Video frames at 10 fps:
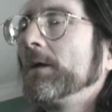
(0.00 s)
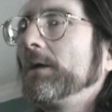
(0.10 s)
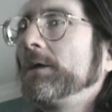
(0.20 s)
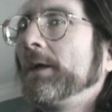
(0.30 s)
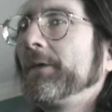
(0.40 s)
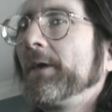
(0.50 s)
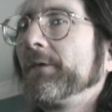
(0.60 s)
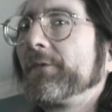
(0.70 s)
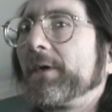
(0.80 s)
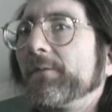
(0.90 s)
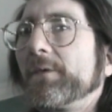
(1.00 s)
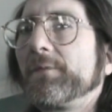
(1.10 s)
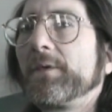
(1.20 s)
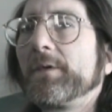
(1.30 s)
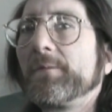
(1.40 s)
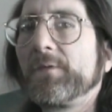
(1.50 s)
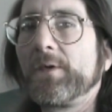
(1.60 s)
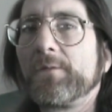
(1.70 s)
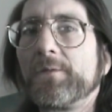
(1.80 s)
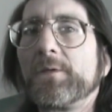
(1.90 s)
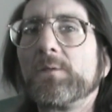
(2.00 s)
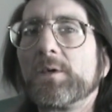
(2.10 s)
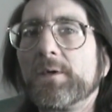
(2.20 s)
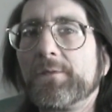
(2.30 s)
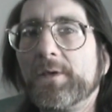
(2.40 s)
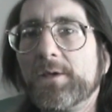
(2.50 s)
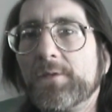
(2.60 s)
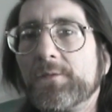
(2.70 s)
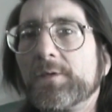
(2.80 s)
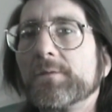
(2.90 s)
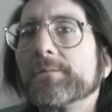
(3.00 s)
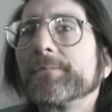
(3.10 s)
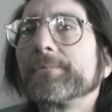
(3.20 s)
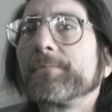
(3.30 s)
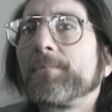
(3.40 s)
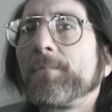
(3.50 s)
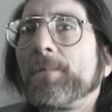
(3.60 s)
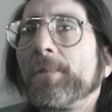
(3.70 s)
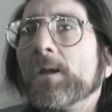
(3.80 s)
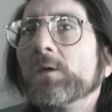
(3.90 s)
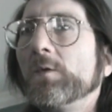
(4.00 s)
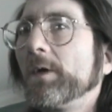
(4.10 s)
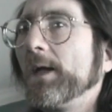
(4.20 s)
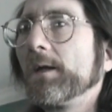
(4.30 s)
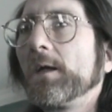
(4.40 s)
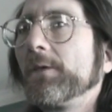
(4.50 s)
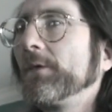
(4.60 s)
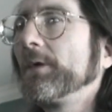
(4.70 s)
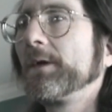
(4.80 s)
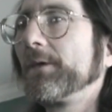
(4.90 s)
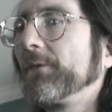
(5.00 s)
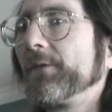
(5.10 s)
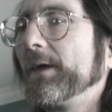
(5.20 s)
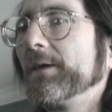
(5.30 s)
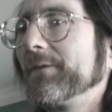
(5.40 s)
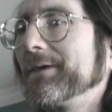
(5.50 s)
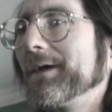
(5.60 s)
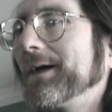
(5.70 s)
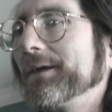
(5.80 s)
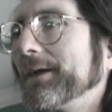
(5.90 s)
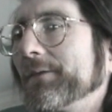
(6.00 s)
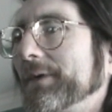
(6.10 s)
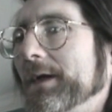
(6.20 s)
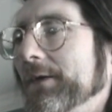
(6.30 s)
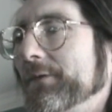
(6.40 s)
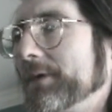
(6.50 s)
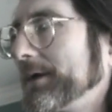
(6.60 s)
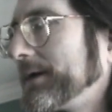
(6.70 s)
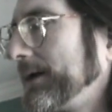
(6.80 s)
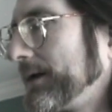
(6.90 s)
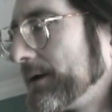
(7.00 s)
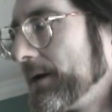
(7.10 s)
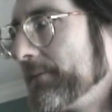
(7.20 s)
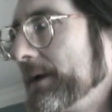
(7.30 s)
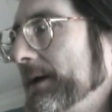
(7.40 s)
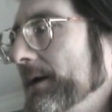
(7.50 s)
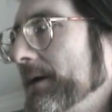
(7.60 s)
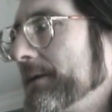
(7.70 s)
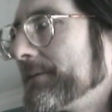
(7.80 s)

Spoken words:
and then discovered for themselves that what I said is true. You cannot do it in a state of identification. It cannot be done.